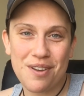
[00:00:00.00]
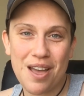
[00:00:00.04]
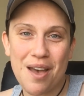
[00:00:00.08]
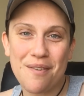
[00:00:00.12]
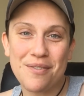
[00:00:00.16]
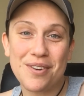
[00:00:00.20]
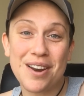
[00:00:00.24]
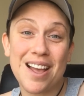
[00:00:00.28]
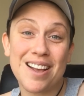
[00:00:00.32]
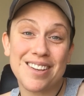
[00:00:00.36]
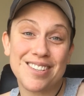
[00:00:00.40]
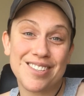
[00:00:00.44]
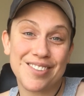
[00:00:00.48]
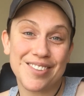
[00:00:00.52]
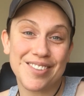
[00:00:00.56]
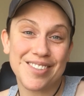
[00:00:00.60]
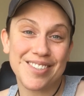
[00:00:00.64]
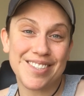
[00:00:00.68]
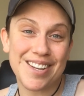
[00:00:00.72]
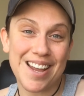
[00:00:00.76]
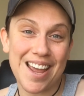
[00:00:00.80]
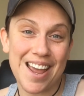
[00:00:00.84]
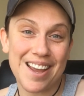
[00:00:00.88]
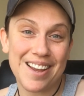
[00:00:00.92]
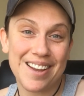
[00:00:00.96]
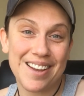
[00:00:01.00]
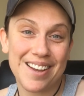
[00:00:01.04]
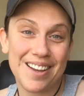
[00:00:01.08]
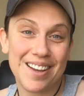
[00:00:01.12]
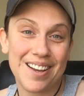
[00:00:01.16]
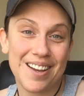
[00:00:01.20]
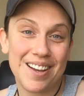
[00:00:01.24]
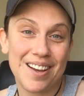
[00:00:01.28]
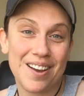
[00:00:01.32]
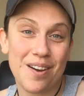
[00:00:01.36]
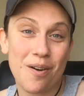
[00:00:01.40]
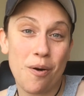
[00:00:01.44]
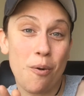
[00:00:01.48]
Have an excellent day
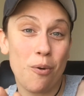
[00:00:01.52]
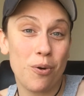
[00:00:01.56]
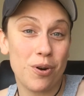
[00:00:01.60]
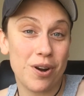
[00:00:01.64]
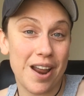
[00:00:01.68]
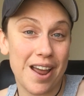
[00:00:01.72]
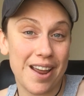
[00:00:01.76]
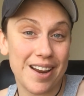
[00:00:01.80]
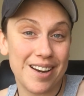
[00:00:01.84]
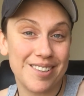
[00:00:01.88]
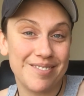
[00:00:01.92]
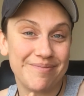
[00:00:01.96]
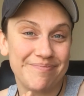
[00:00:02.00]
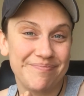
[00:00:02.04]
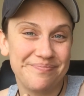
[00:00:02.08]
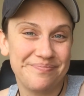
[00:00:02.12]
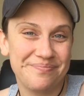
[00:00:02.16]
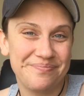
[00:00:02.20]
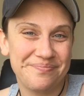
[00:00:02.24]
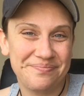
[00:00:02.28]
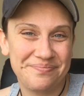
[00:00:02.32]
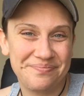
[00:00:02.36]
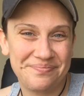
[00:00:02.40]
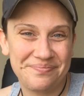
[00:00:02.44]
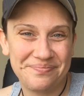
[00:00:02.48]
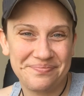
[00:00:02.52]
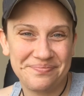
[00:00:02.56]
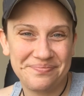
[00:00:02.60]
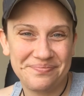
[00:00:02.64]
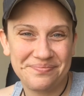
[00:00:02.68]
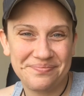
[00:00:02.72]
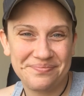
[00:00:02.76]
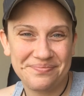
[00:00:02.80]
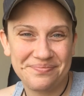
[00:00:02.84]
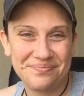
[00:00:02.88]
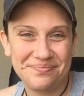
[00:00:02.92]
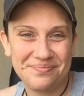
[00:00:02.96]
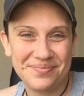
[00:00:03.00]
or night.
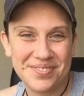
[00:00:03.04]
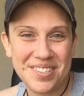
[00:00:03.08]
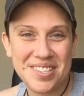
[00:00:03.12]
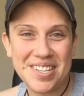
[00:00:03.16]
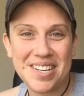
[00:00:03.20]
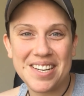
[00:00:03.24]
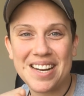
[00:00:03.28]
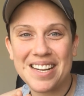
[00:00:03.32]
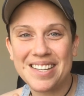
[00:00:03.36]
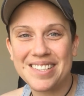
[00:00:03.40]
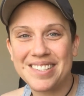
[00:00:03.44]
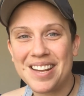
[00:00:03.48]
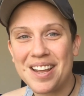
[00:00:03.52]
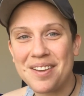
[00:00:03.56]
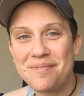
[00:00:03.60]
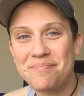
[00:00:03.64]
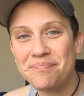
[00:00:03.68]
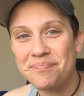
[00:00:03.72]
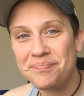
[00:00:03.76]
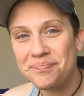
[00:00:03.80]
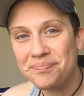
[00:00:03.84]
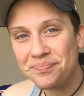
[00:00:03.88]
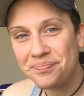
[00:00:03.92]
See you next time.